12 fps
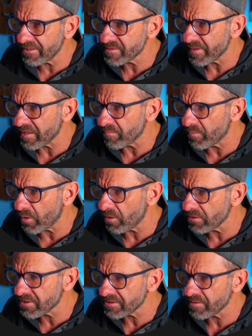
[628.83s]
Let's make it
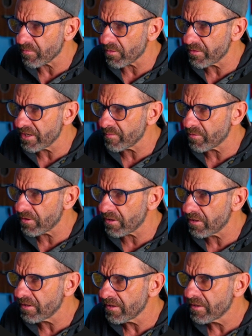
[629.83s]
bold so it's a little more
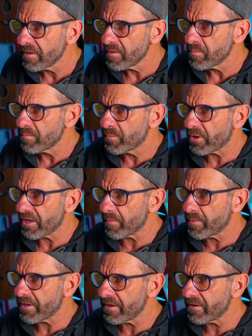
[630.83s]
readable. Put it
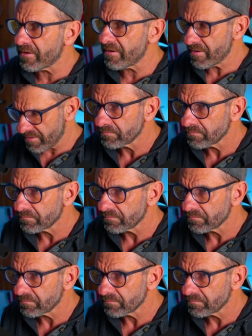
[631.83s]
up here.